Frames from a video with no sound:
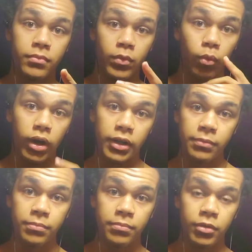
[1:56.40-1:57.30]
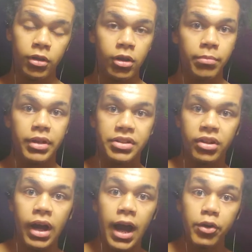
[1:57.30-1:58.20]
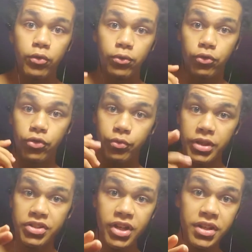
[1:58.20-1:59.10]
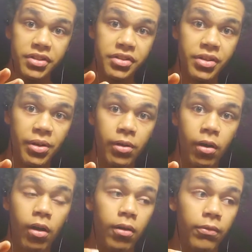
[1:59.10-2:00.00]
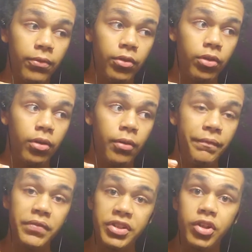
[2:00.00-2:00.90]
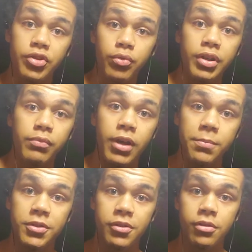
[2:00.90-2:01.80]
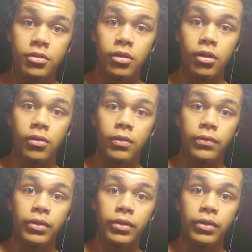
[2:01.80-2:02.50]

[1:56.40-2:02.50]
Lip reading: Why? Because I do 3 sets of 15 to 20 reps of